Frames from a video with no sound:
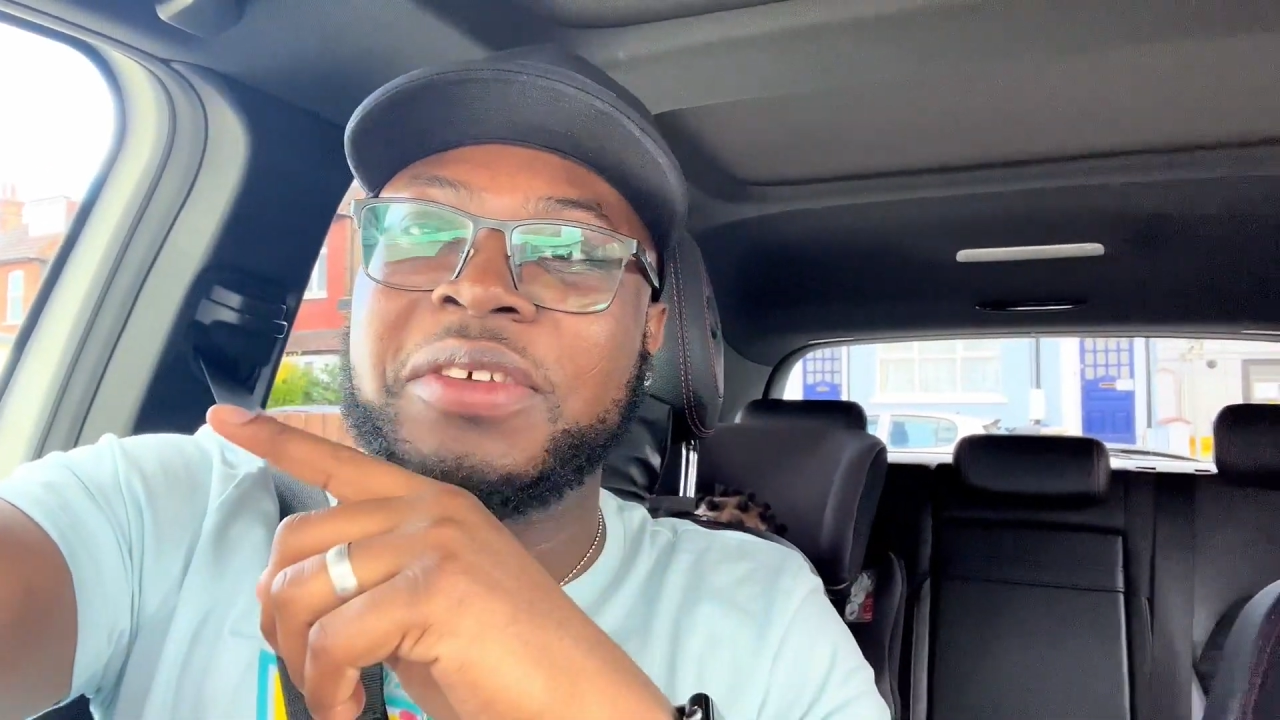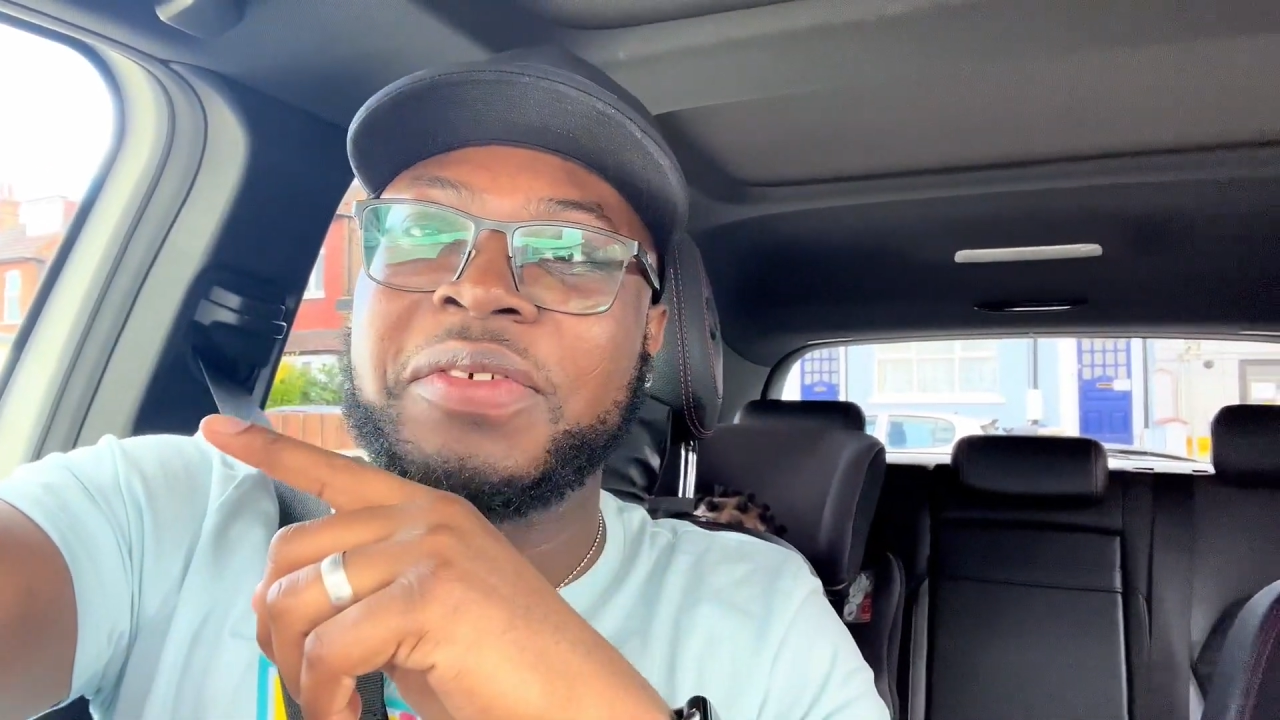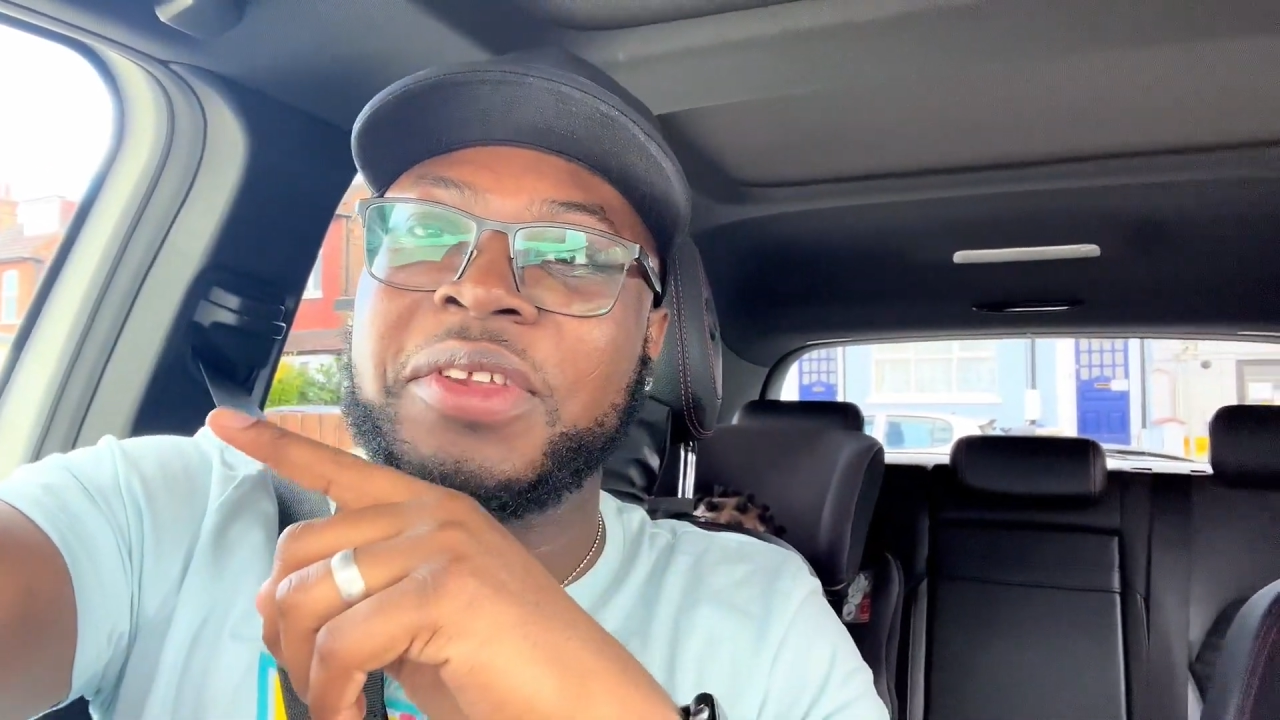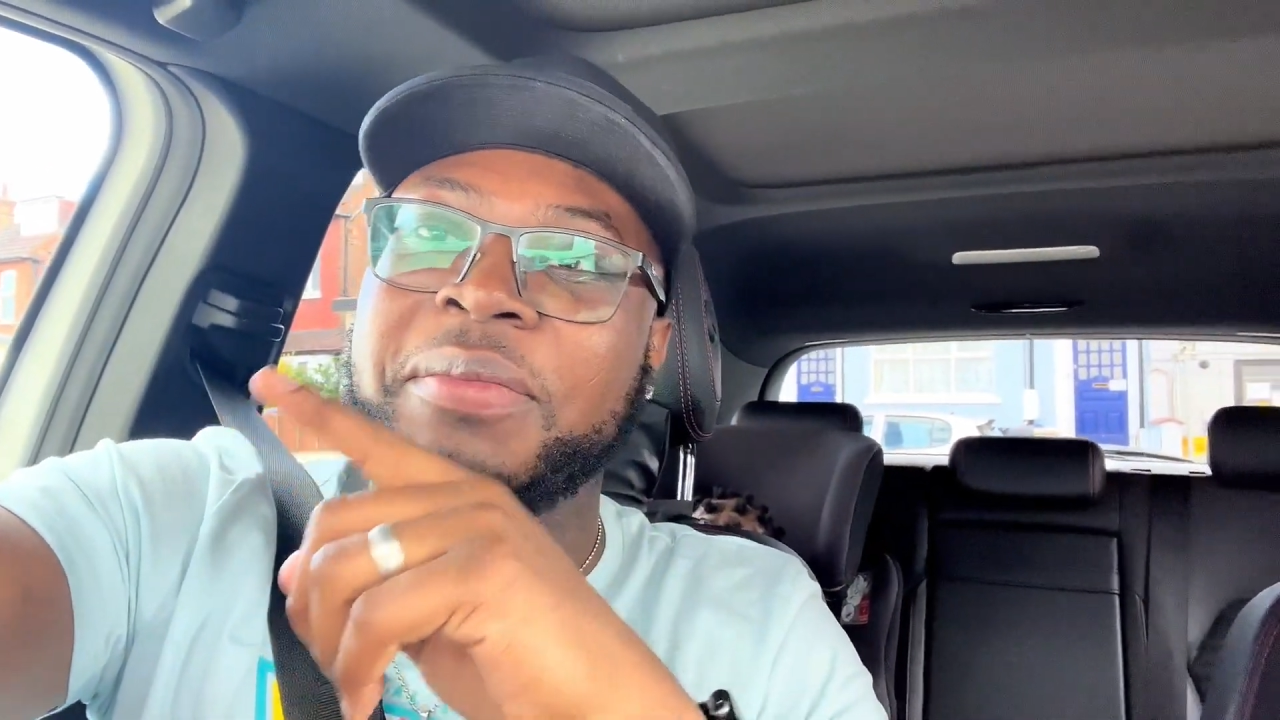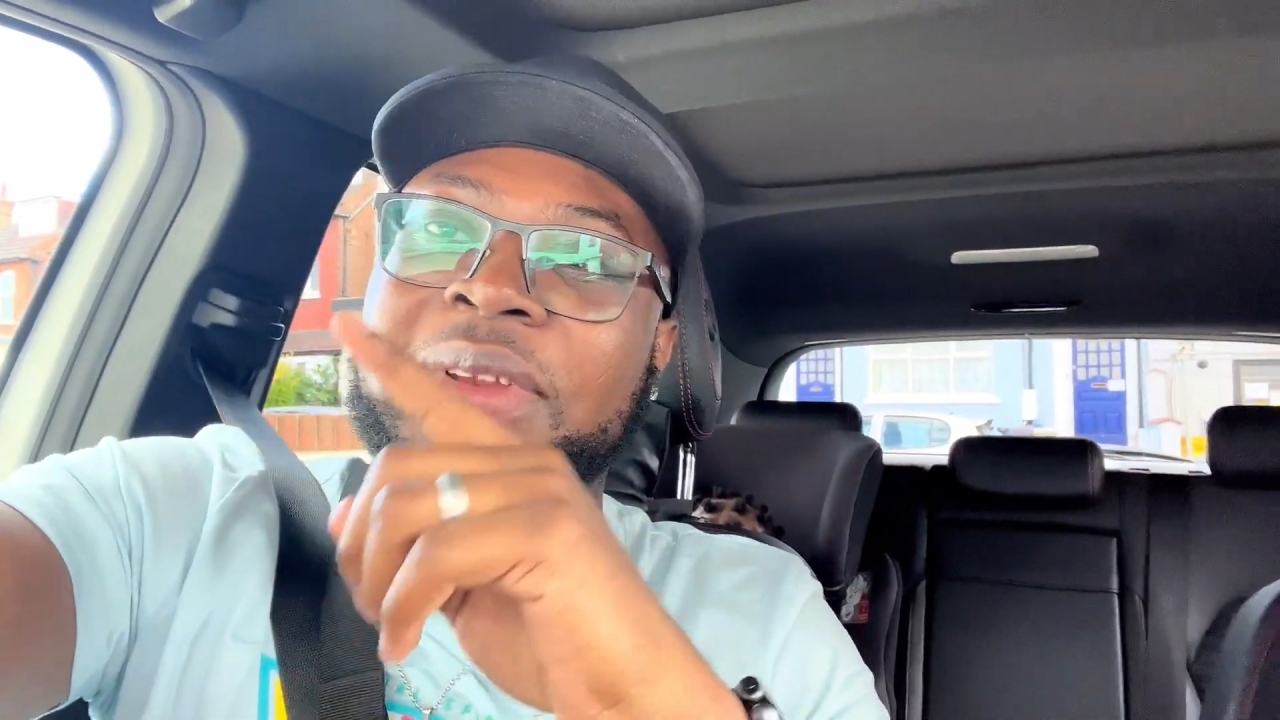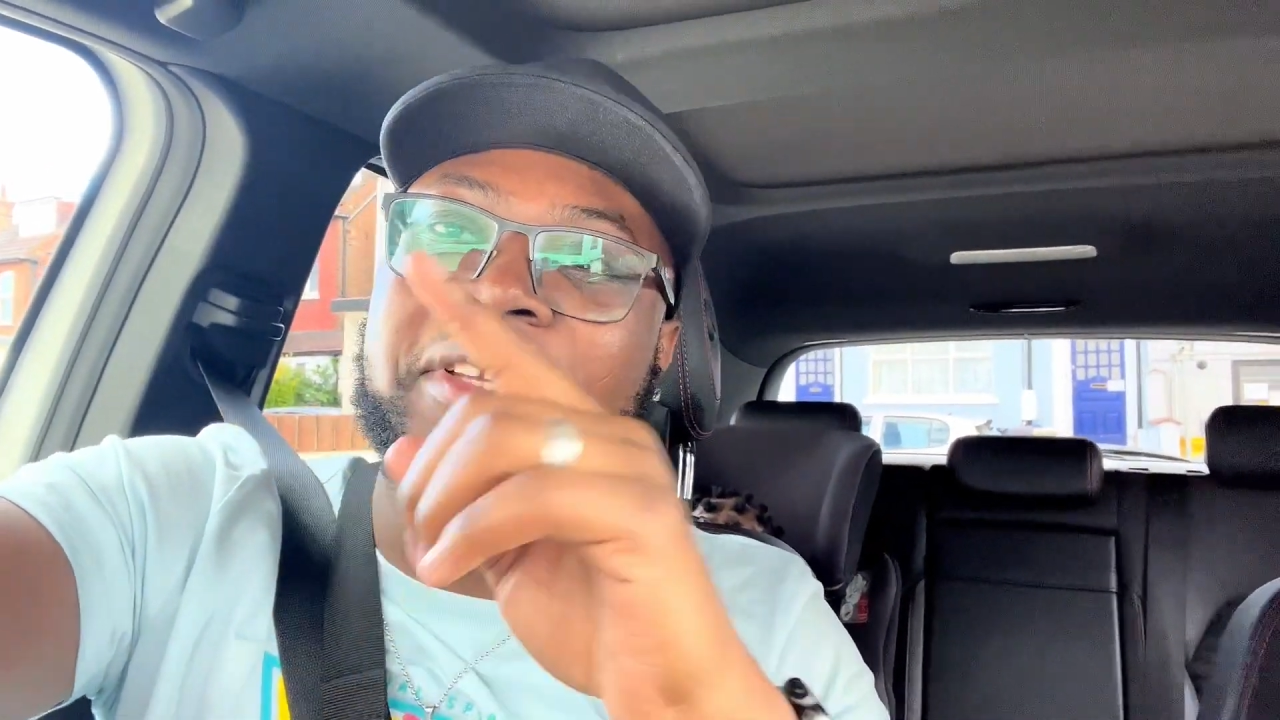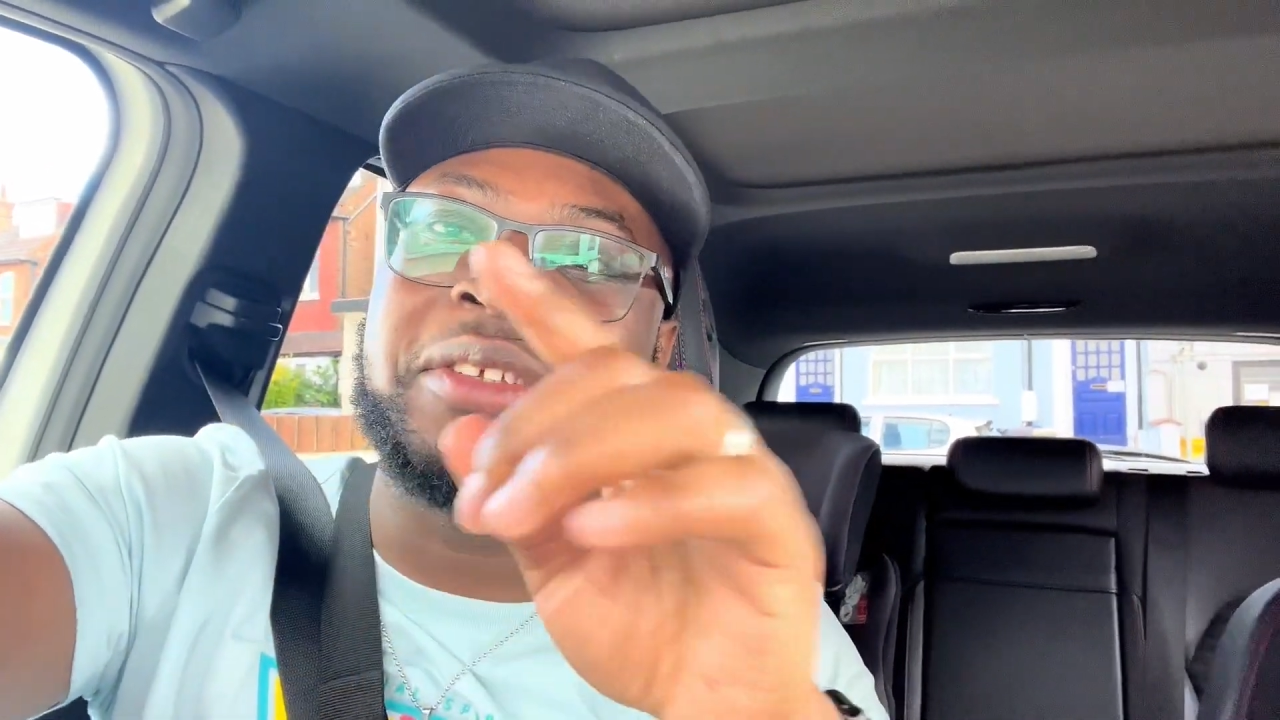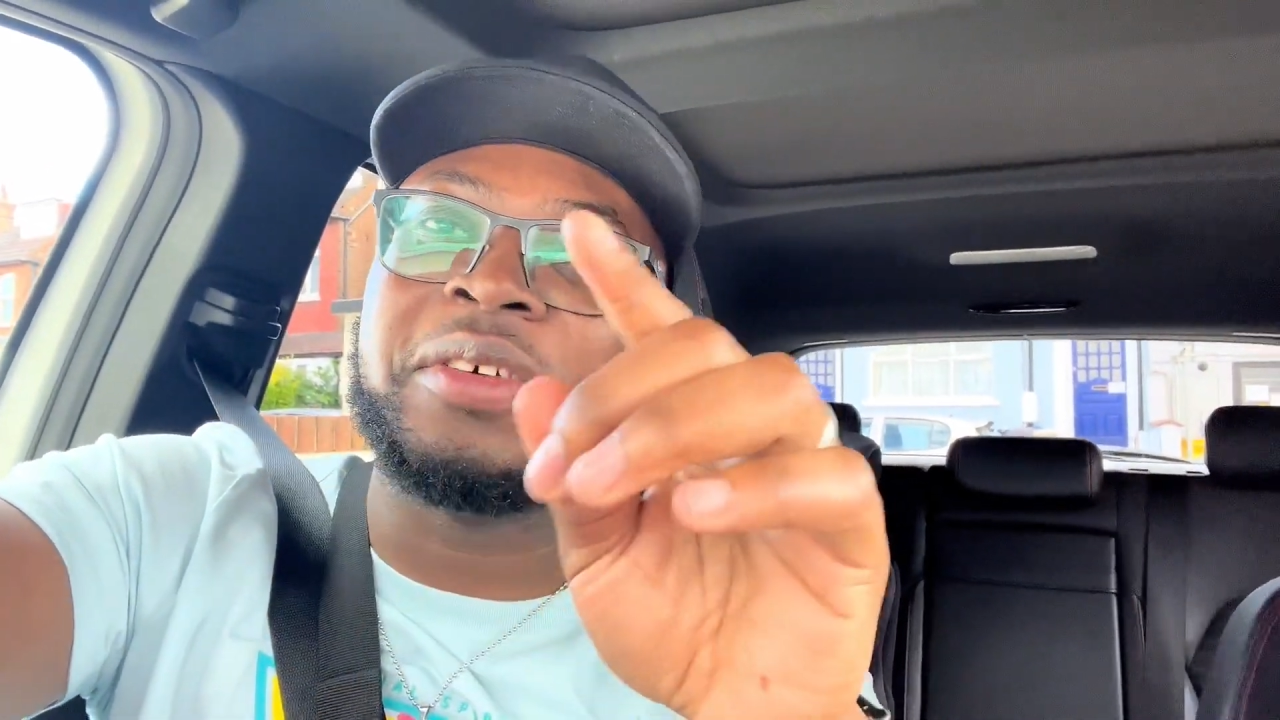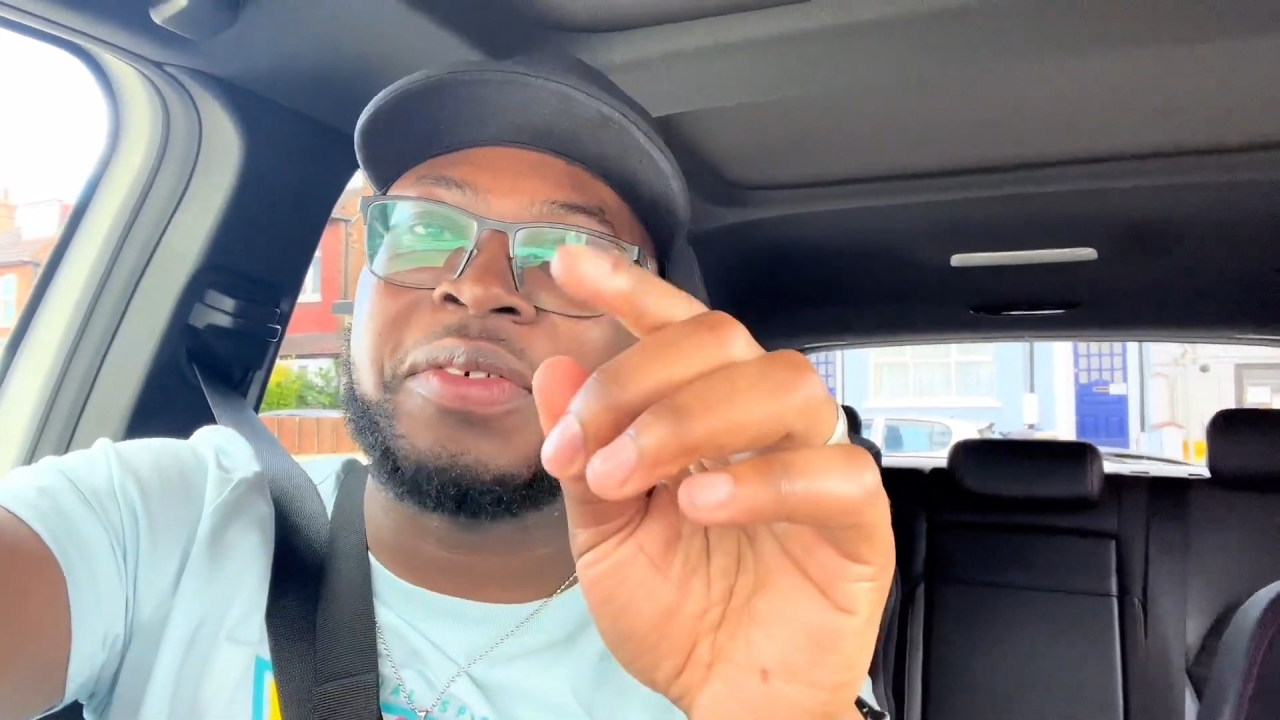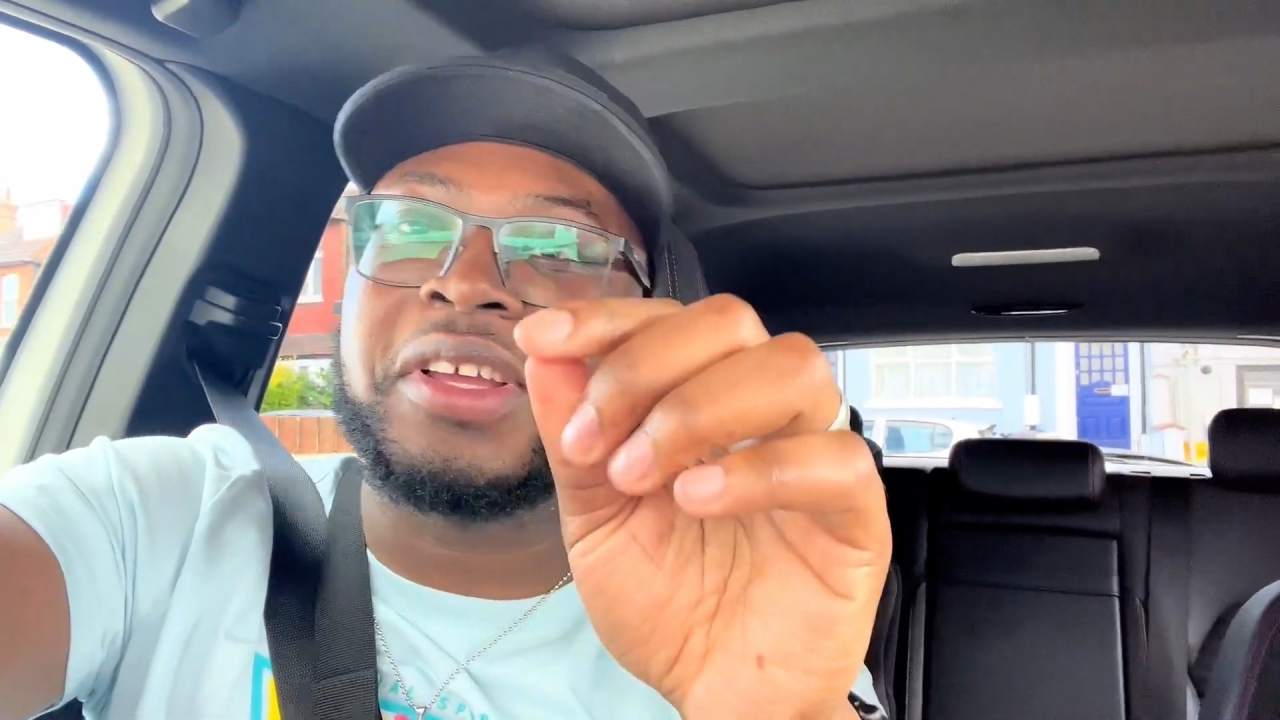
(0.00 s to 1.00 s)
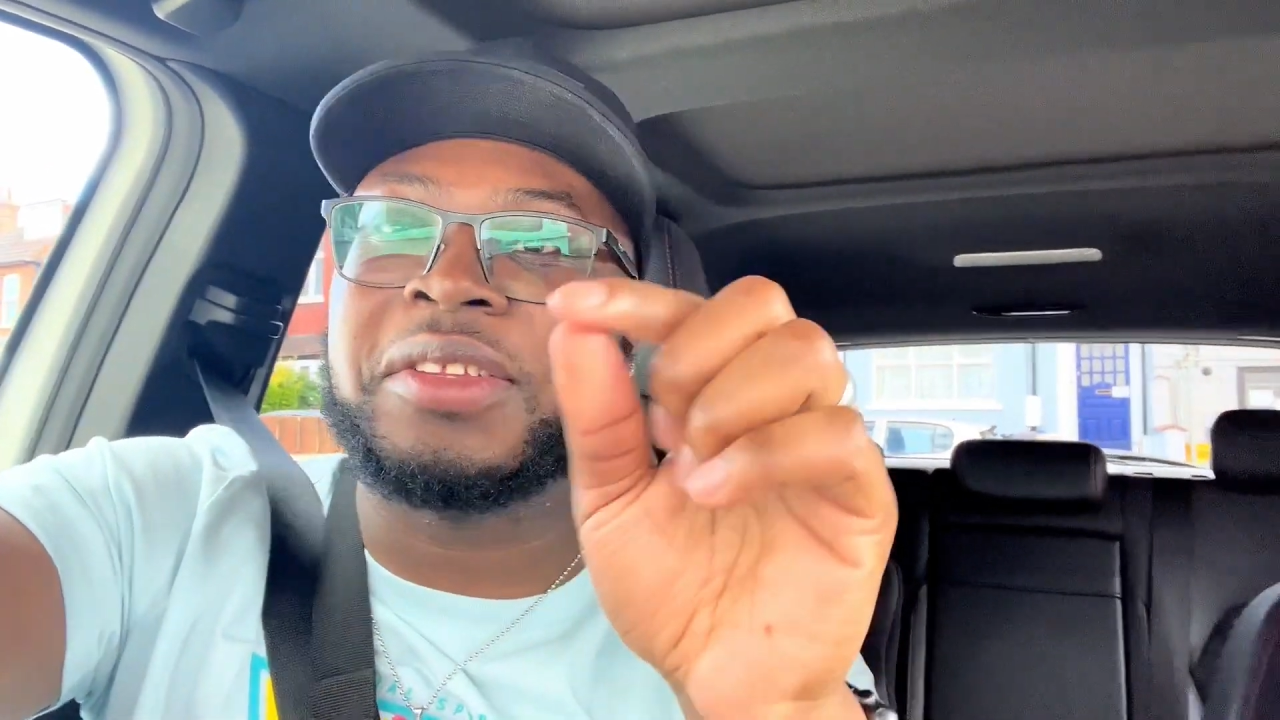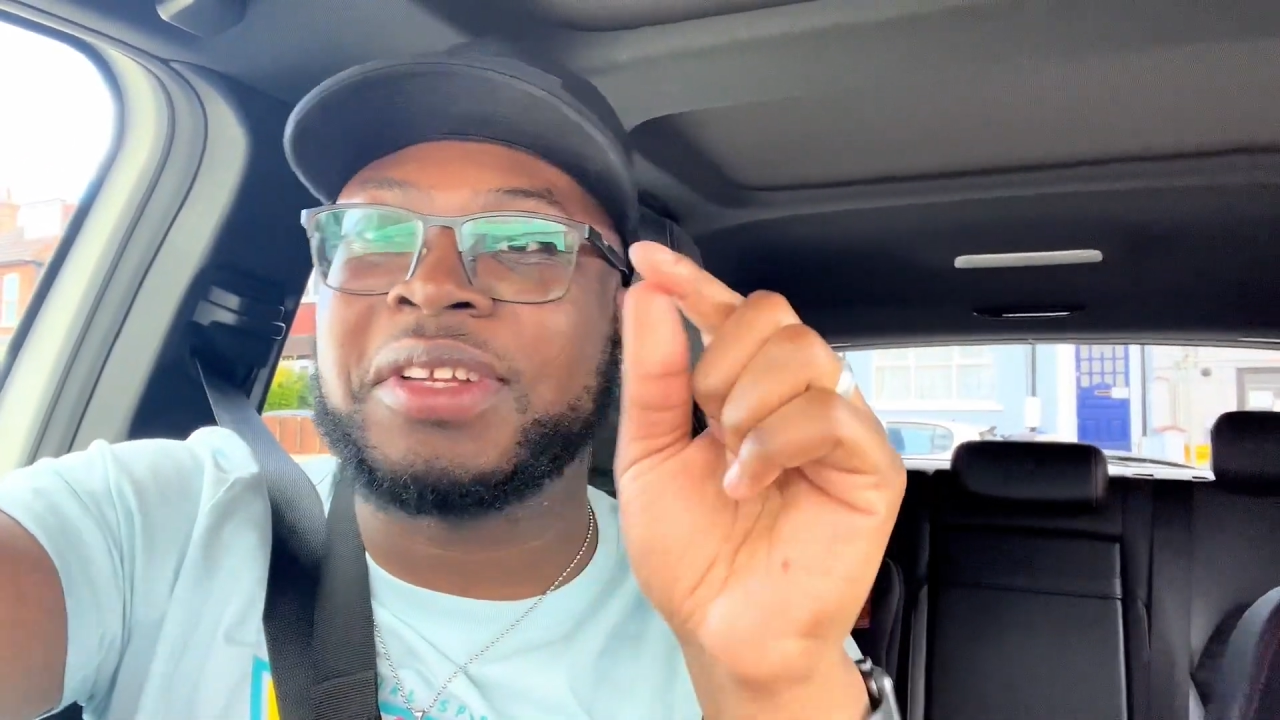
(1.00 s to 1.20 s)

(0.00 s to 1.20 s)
the video please don't forget